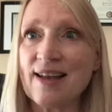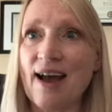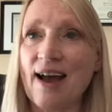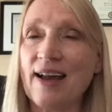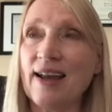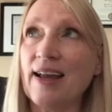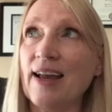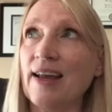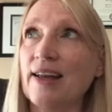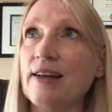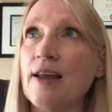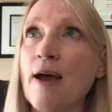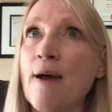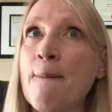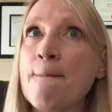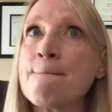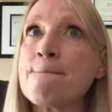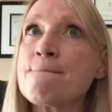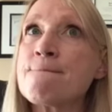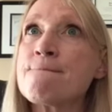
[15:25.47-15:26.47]
I had
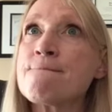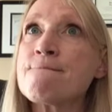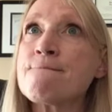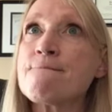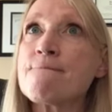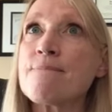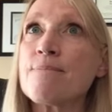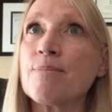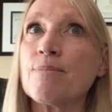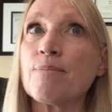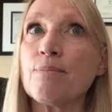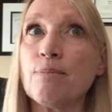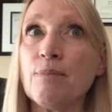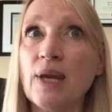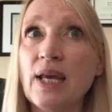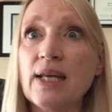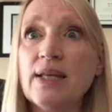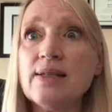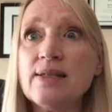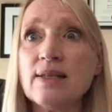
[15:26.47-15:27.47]

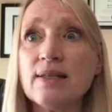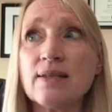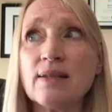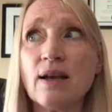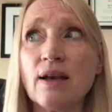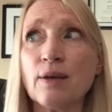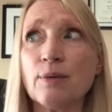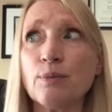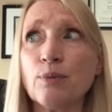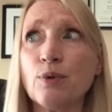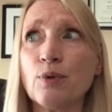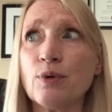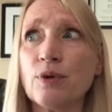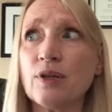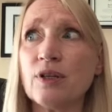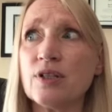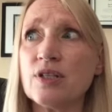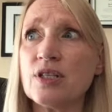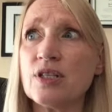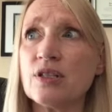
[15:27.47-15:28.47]
made design
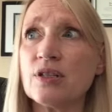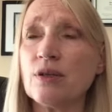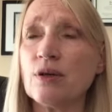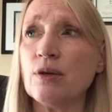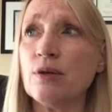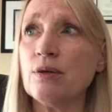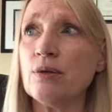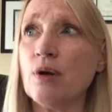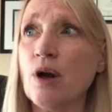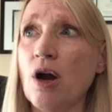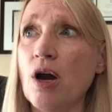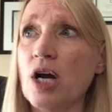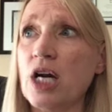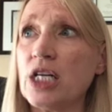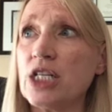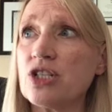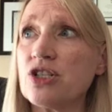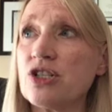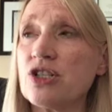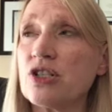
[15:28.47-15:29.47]
boards, oh
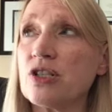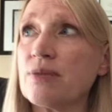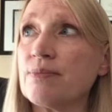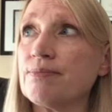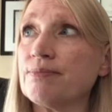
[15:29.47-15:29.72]
gosh,